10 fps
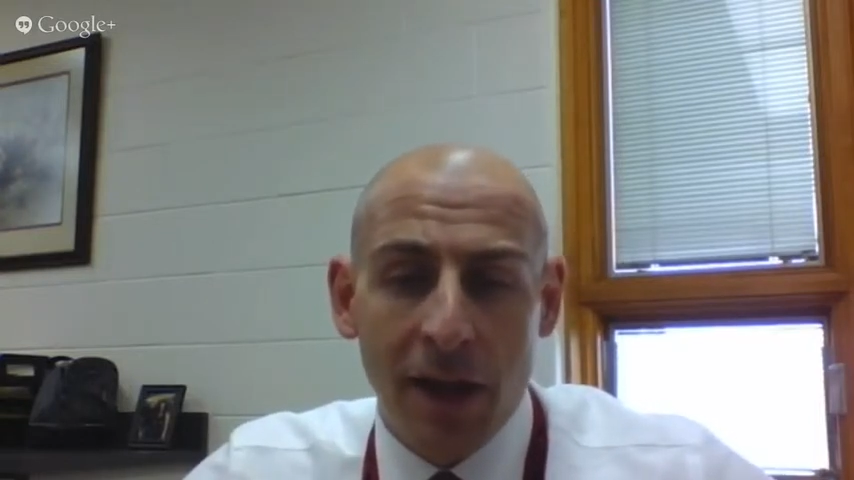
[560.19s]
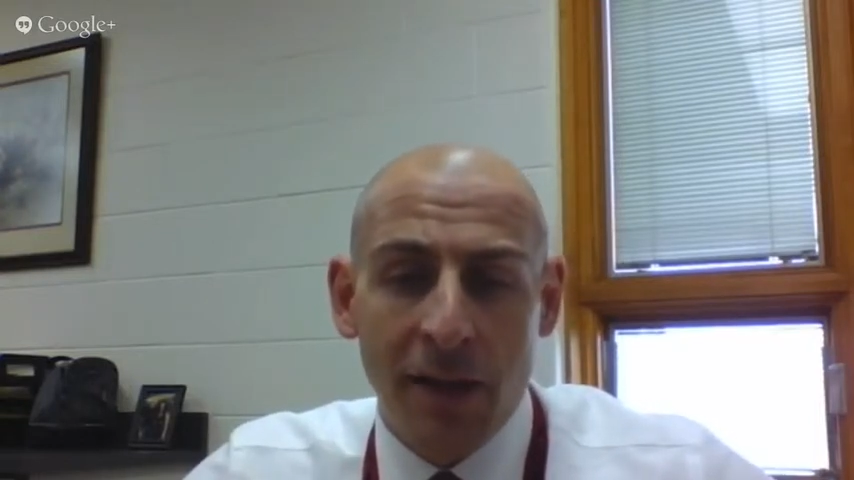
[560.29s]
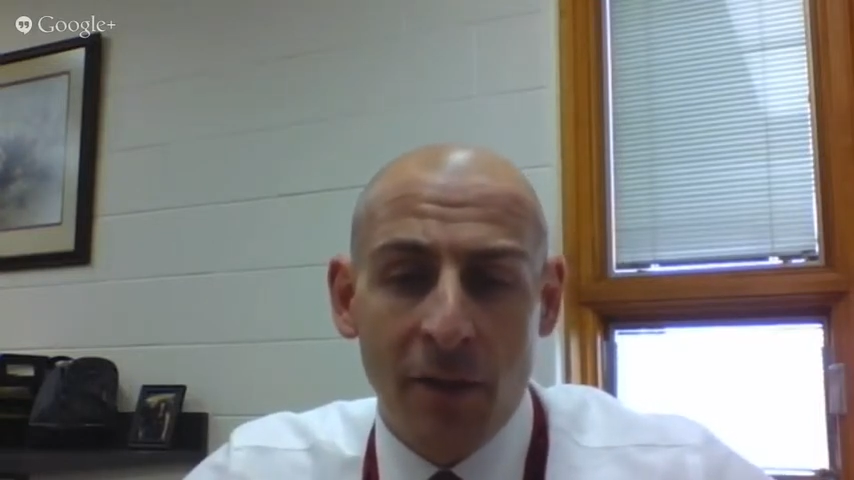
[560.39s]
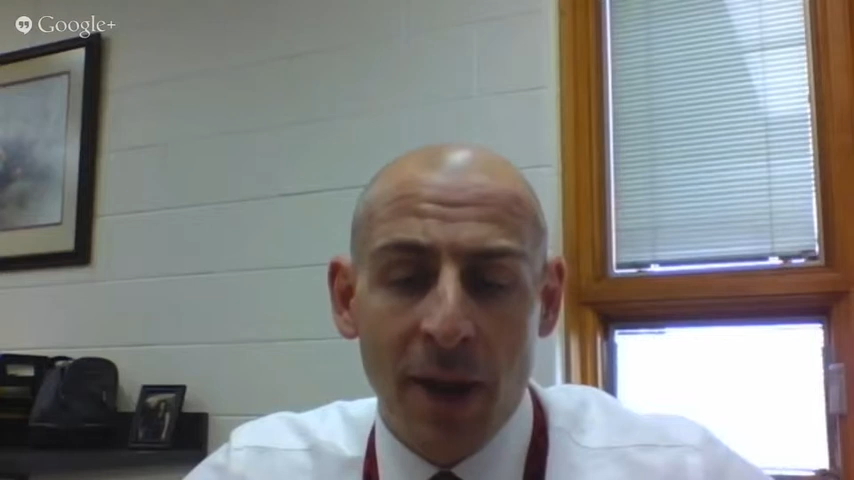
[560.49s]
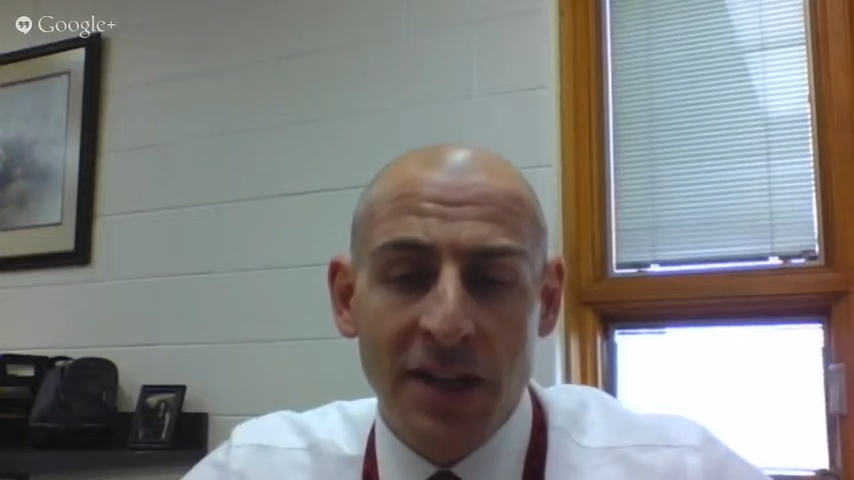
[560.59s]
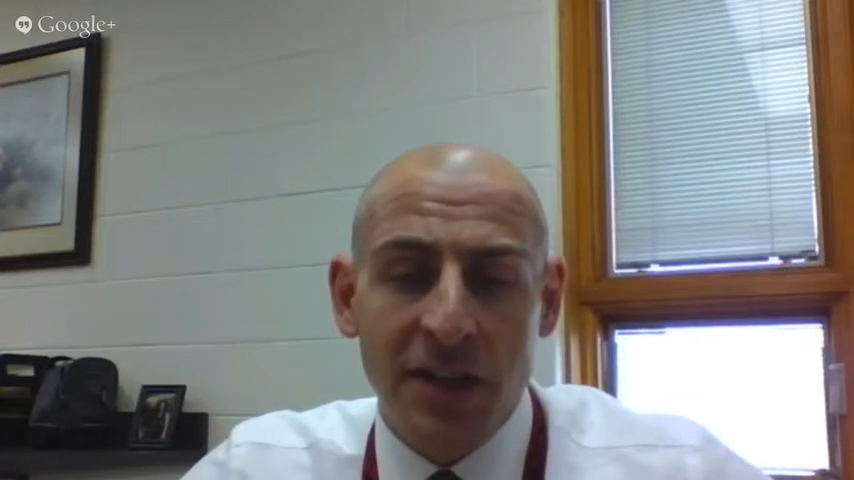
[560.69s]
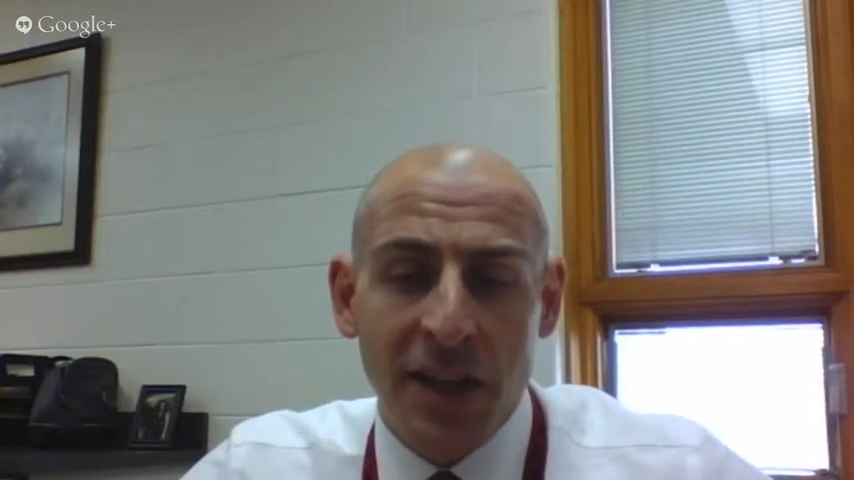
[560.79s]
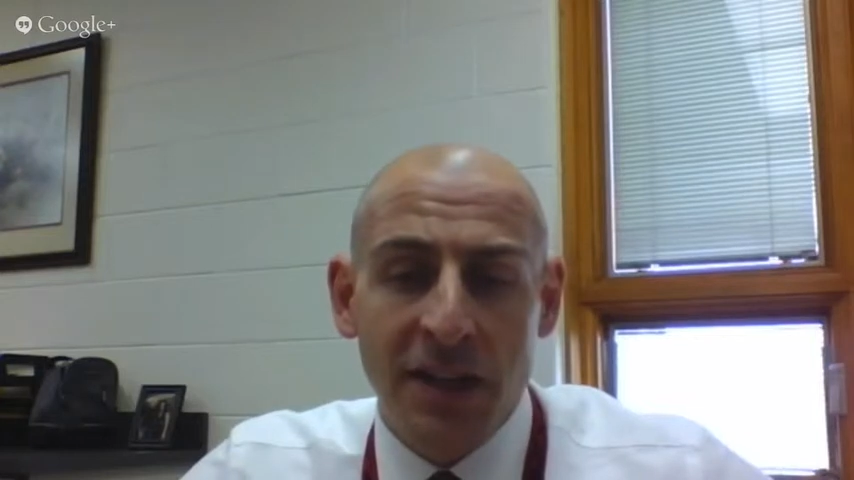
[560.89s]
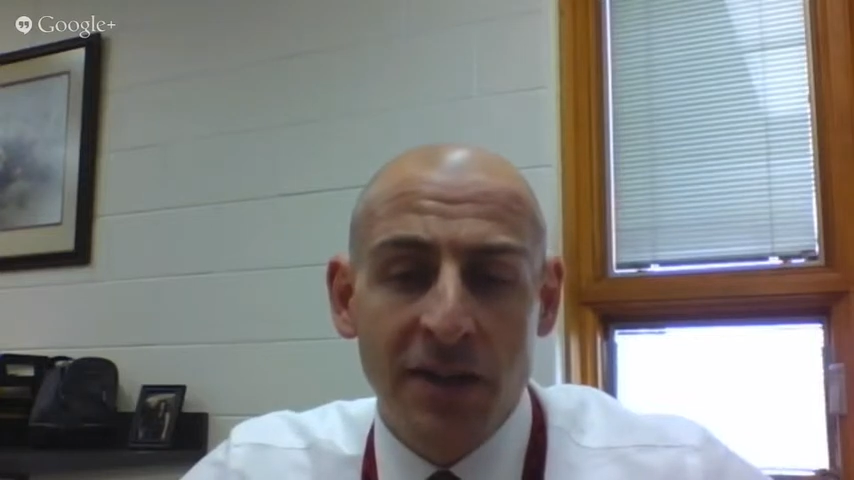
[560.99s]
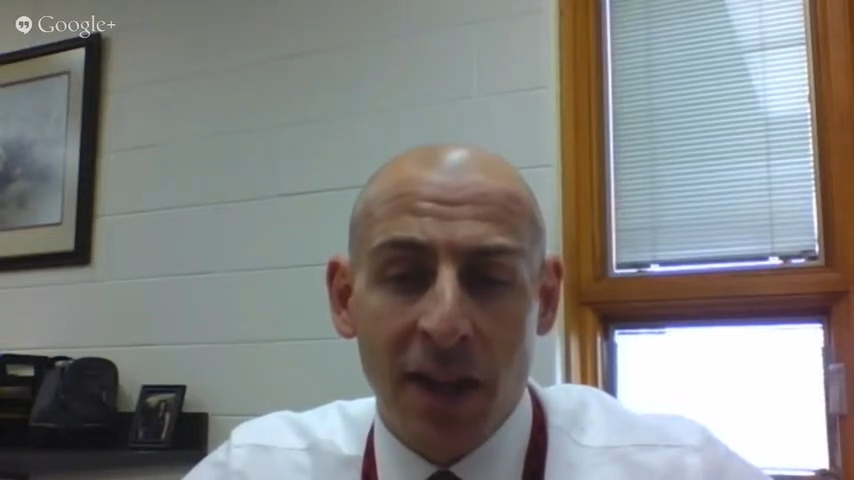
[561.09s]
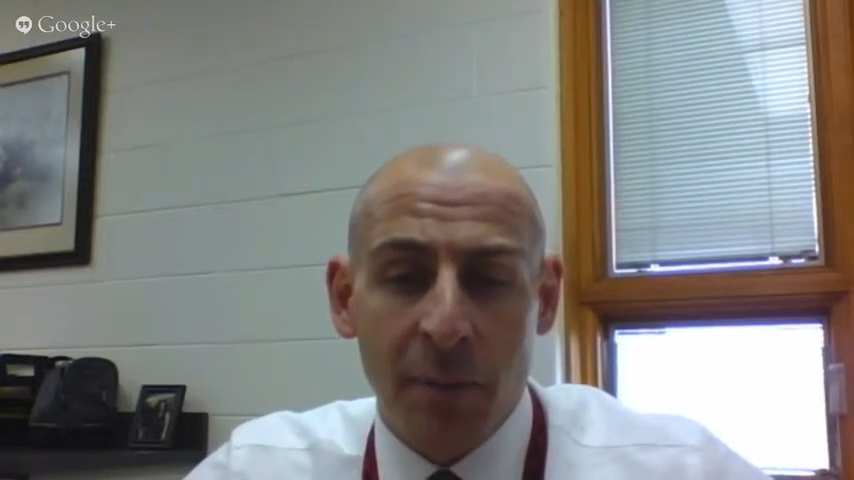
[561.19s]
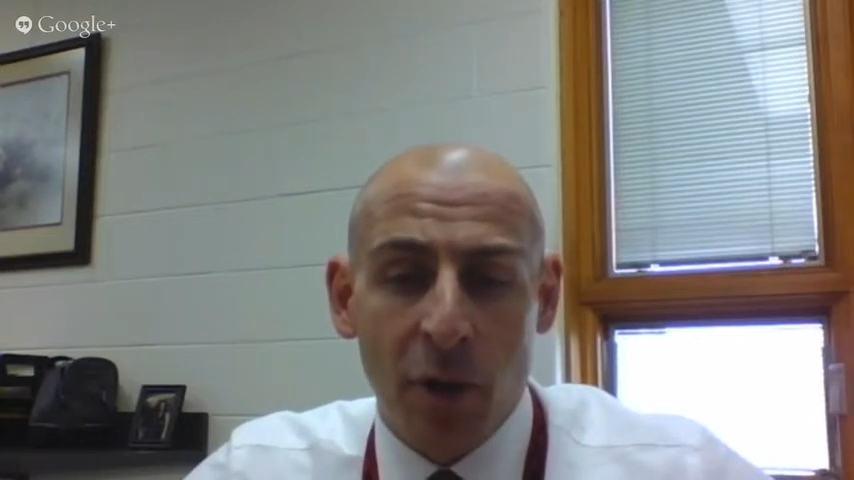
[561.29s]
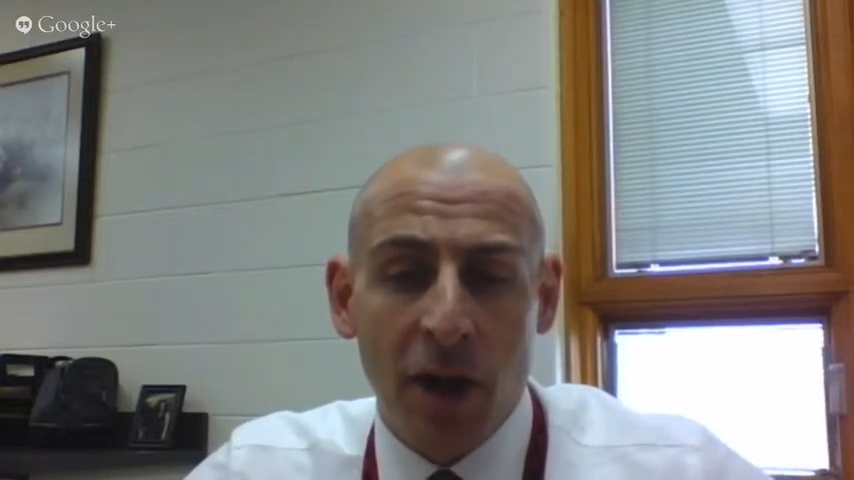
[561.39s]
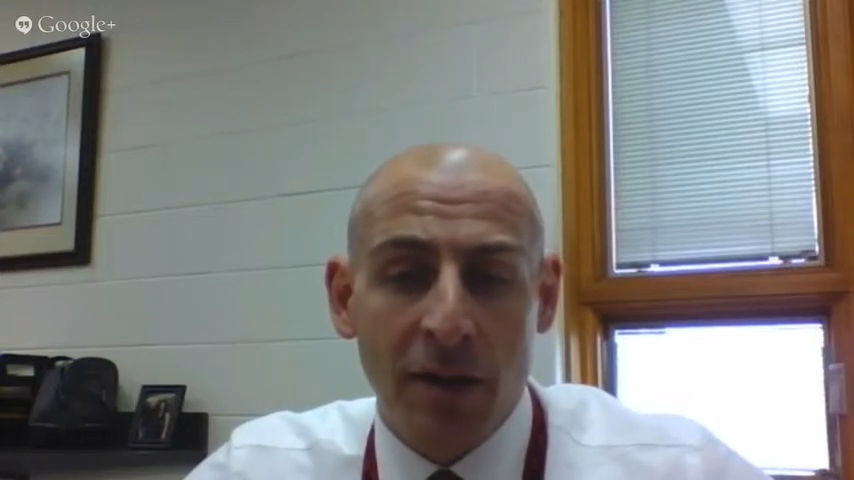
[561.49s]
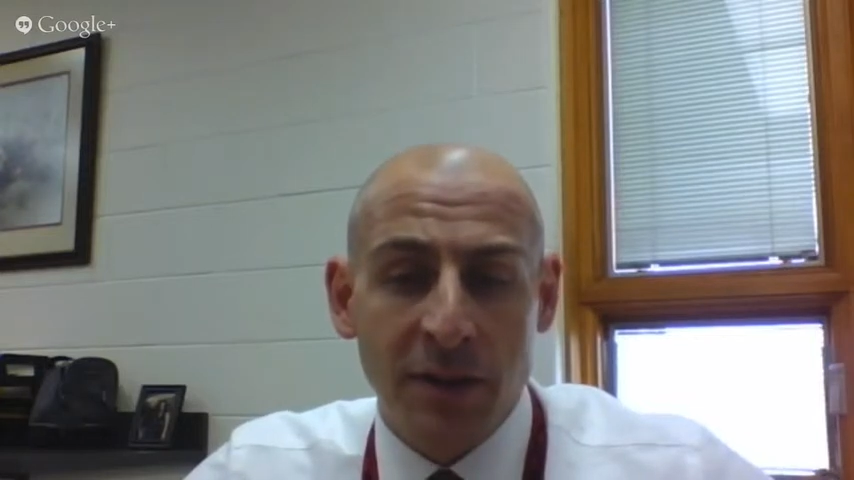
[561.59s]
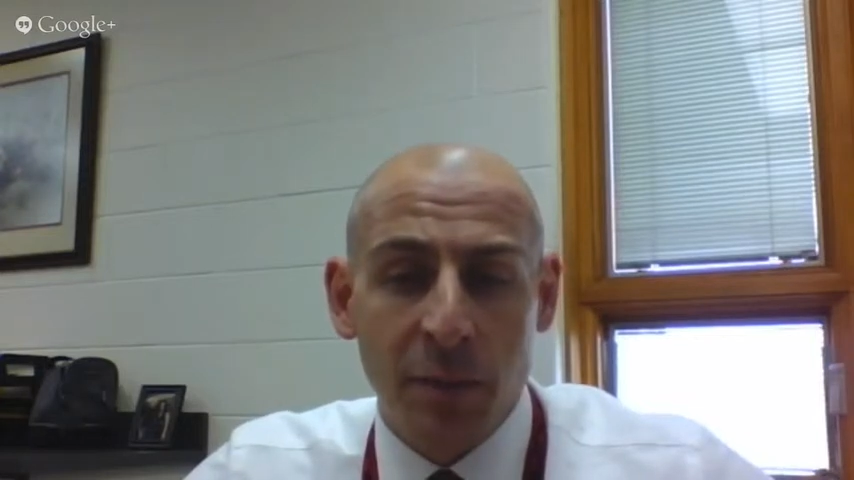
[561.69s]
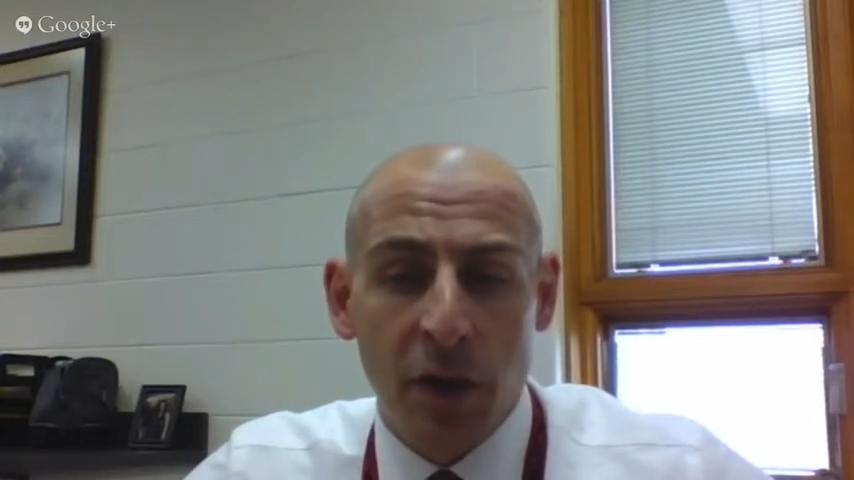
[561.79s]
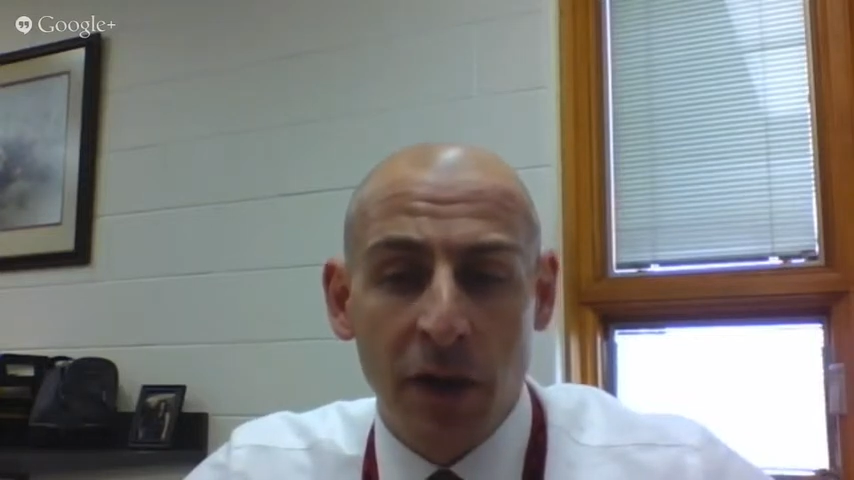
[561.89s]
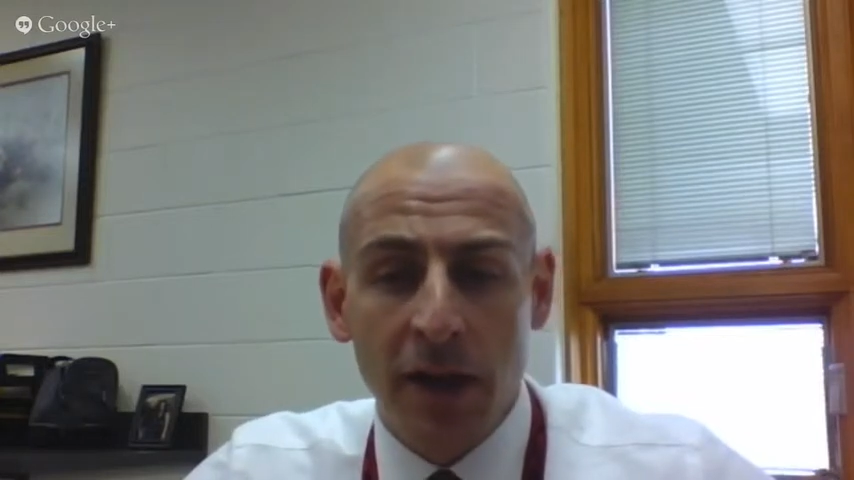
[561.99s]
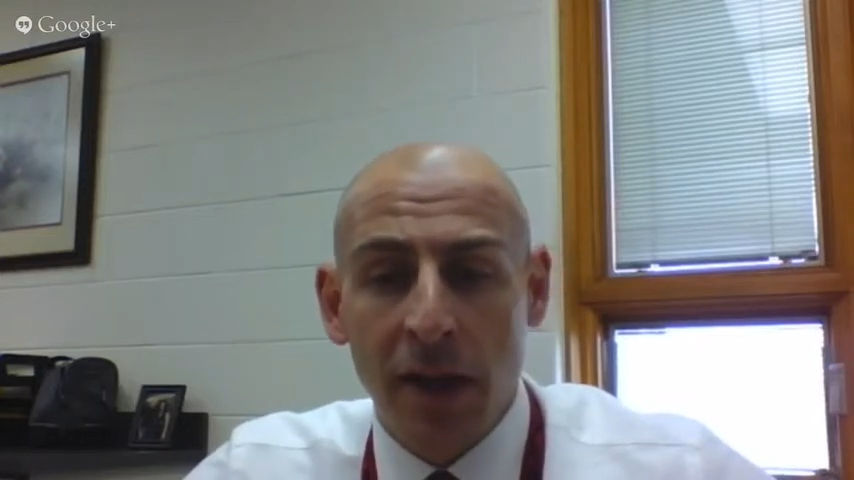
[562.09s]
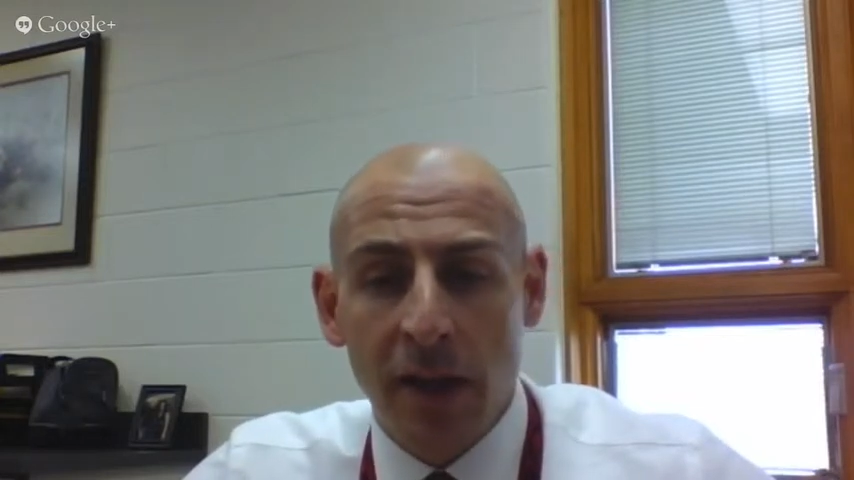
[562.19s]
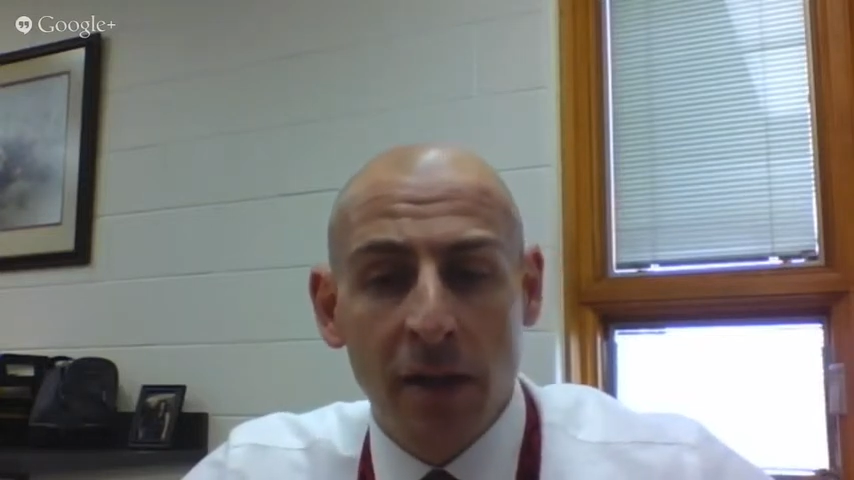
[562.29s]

information into like Progress Book